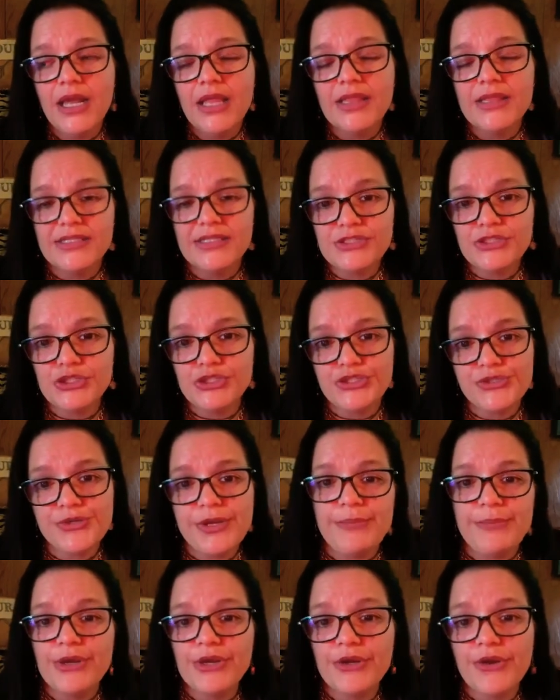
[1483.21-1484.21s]
This is Cherie
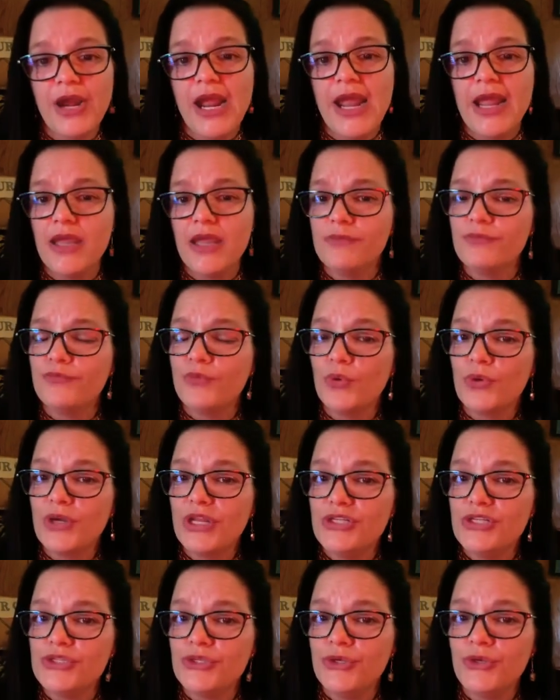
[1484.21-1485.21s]
McCray. I'm
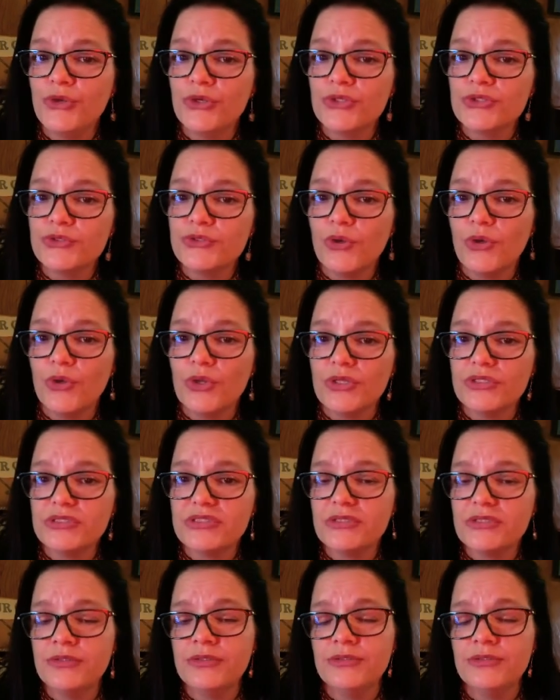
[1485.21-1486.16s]
42 years old.